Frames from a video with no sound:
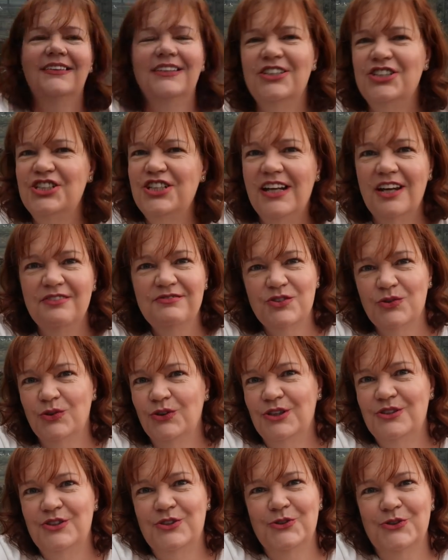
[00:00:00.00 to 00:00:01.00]
She loves all
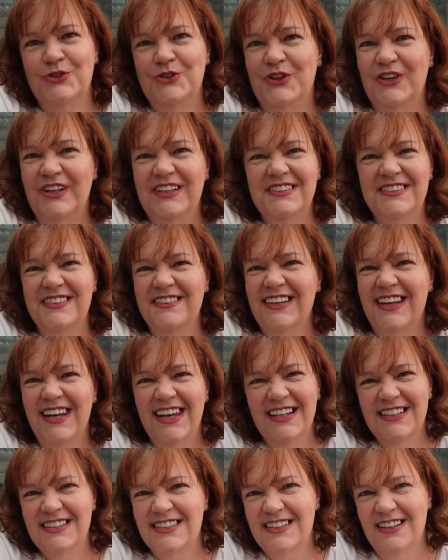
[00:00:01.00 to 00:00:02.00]
those sorts of things and the
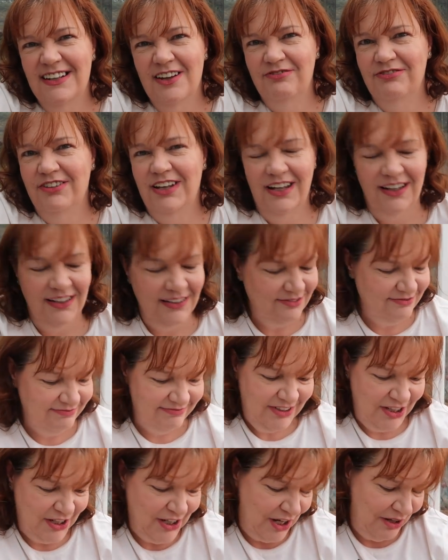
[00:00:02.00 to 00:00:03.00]
kids love it.
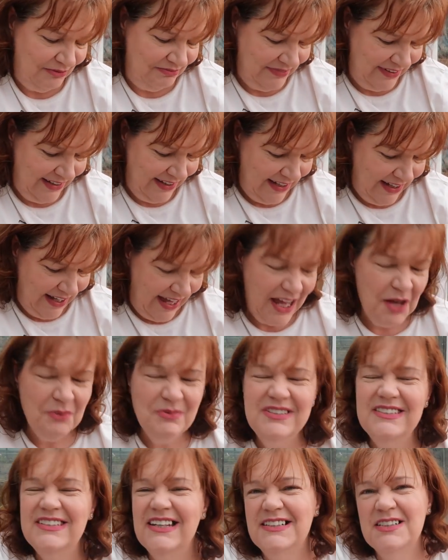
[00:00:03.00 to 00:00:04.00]
And you know, it
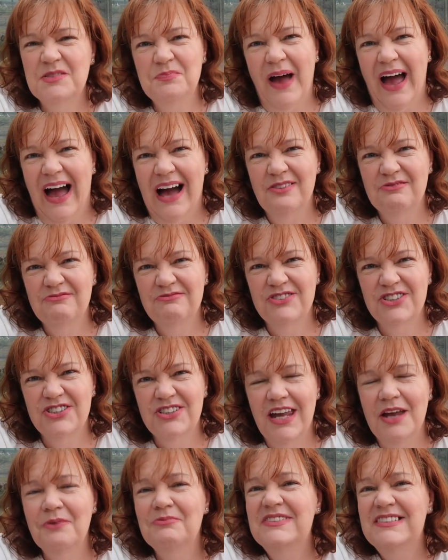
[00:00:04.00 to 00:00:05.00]
was £6.
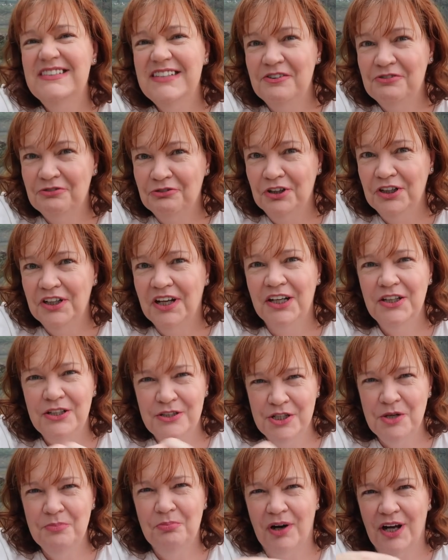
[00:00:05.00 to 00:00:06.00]
It was different. I
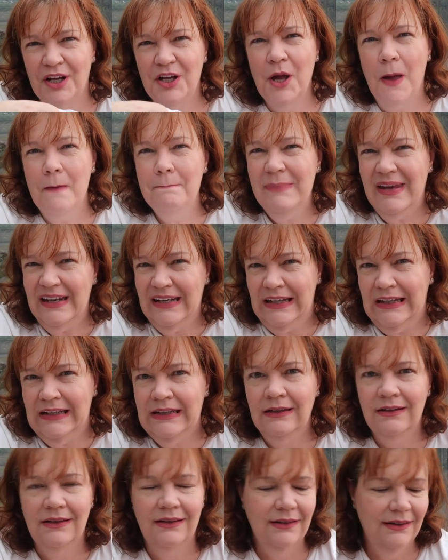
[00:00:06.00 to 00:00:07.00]
usually buy her
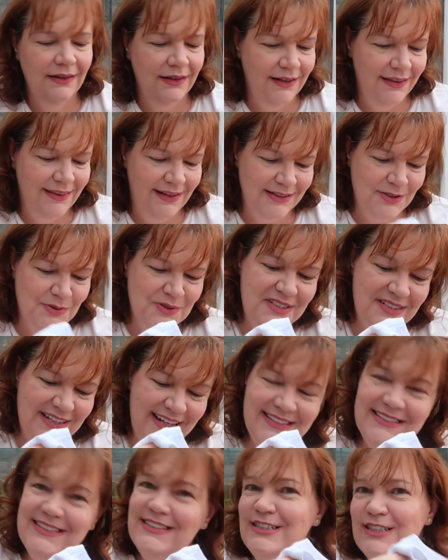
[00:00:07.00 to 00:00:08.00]
mini. This was
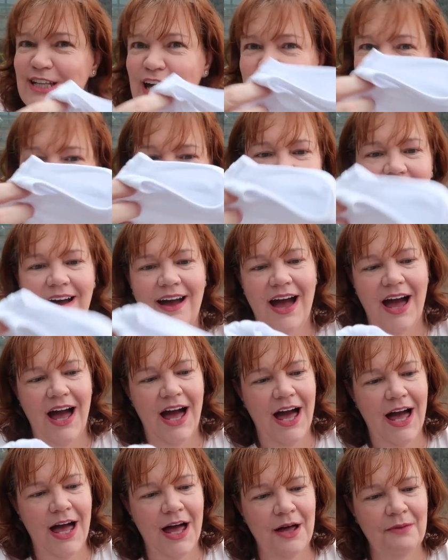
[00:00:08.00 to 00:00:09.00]
Daisy duck.
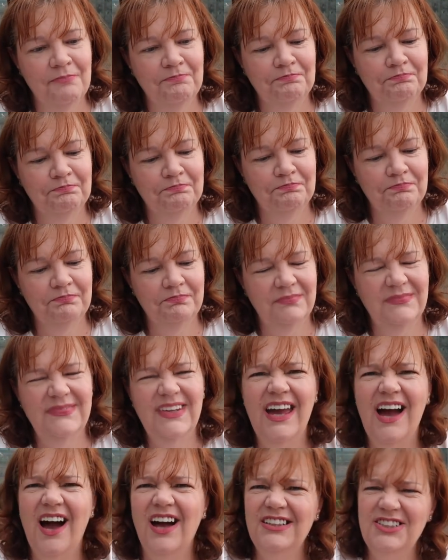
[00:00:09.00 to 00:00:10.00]

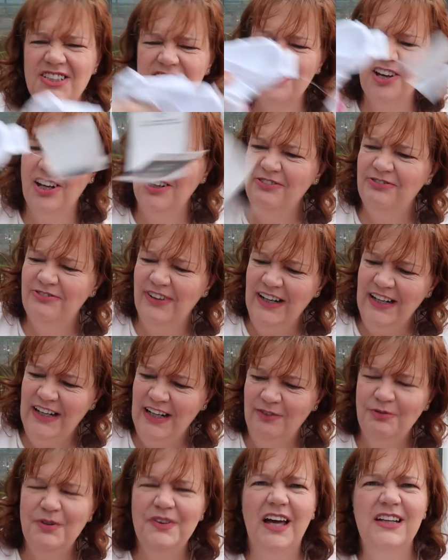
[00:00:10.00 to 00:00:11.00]
Yeah, I just kind of fell in
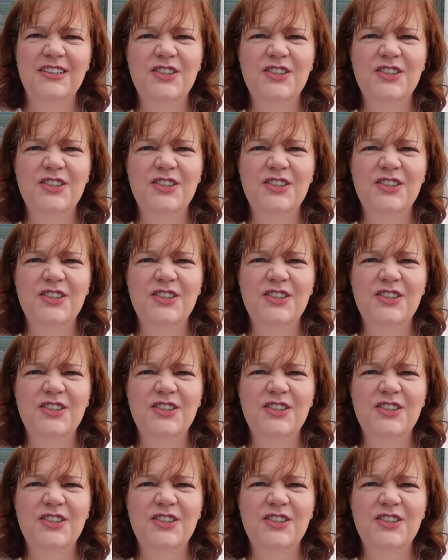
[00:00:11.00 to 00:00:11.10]
love with it.